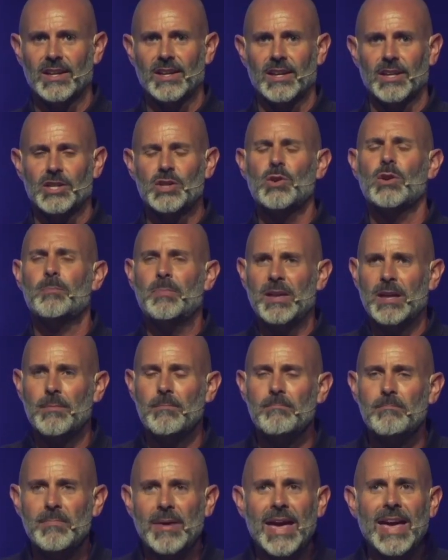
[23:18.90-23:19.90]
You would be
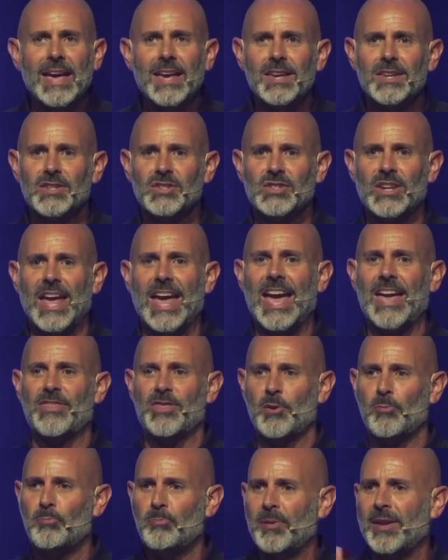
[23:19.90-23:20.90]
amazed at
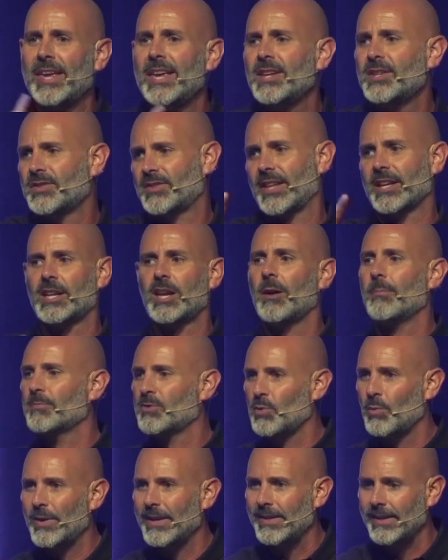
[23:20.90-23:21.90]
the peace that
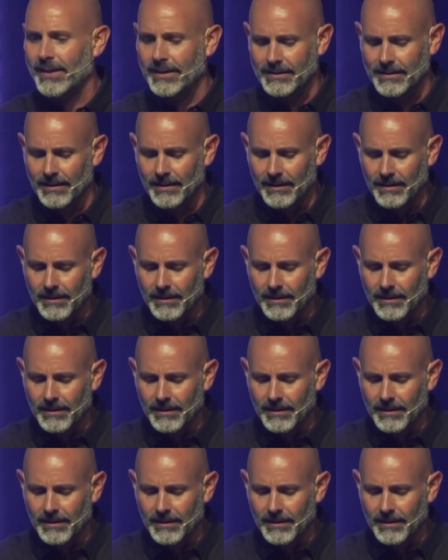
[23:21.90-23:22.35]
comes with it.